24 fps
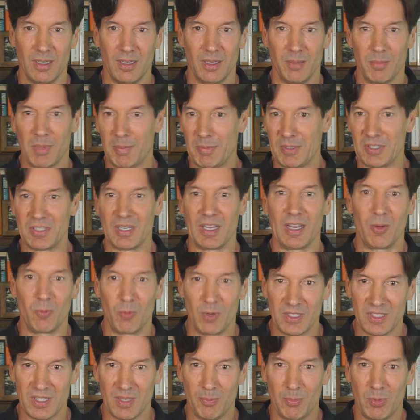Might be saying,
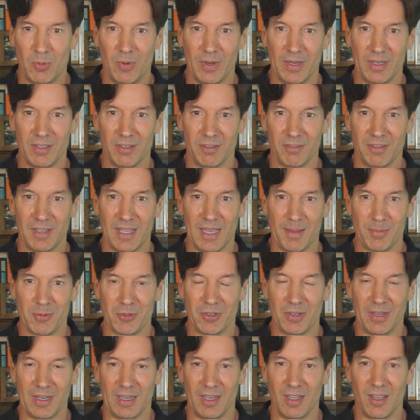what's the point of
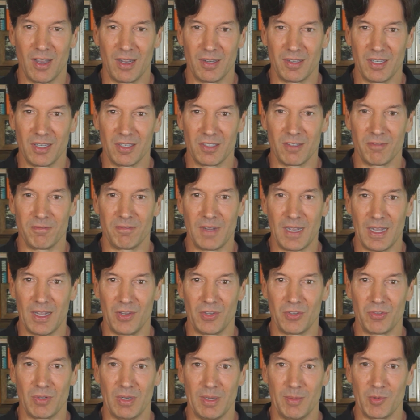capturing contents of file
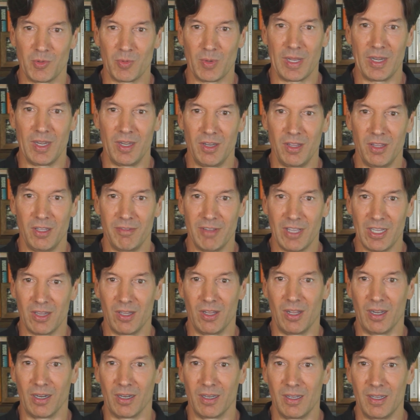streams right into the event
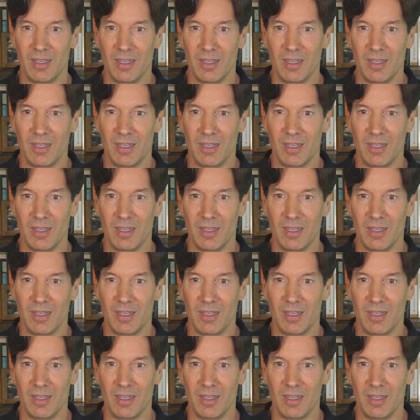log?